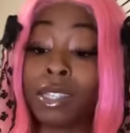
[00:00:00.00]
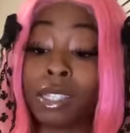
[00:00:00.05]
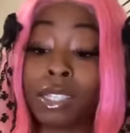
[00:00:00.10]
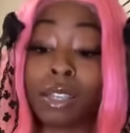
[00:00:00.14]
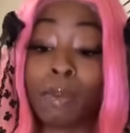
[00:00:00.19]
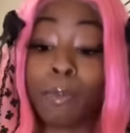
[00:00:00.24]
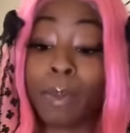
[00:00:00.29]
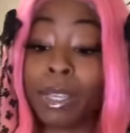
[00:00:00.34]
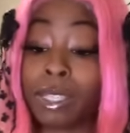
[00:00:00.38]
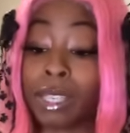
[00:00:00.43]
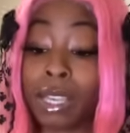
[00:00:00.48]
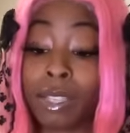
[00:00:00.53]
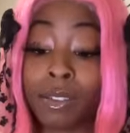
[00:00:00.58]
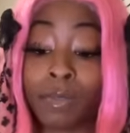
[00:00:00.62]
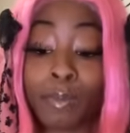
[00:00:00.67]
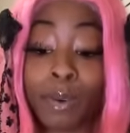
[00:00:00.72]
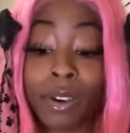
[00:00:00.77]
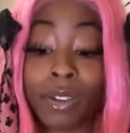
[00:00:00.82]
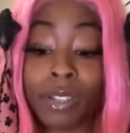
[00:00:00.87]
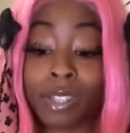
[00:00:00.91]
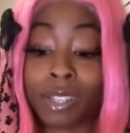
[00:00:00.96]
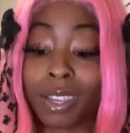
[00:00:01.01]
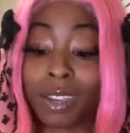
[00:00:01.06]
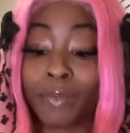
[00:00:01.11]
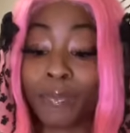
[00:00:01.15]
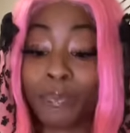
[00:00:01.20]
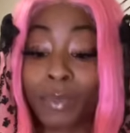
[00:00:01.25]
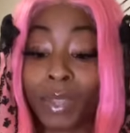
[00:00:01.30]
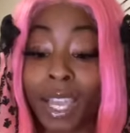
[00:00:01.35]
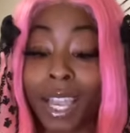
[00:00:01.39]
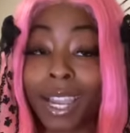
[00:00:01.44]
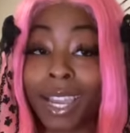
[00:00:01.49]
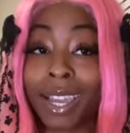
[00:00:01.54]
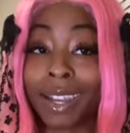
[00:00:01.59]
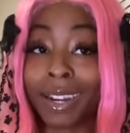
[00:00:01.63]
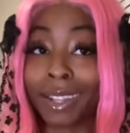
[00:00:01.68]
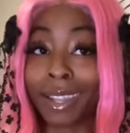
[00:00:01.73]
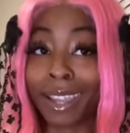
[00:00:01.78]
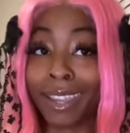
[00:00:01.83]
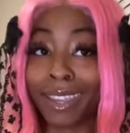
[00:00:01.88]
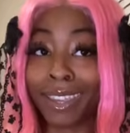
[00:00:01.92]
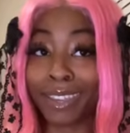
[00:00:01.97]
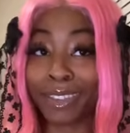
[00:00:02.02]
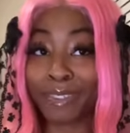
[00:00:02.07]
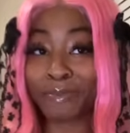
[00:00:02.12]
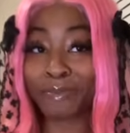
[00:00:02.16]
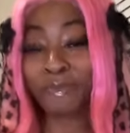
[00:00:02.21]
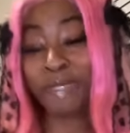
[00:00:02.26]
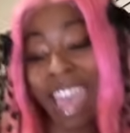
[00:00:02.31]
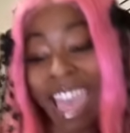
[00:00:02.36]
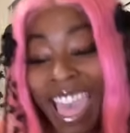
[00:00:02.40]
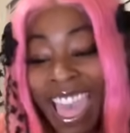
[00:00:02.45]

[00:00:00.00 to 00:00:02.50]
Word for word: is a possessive person. Kind of like it.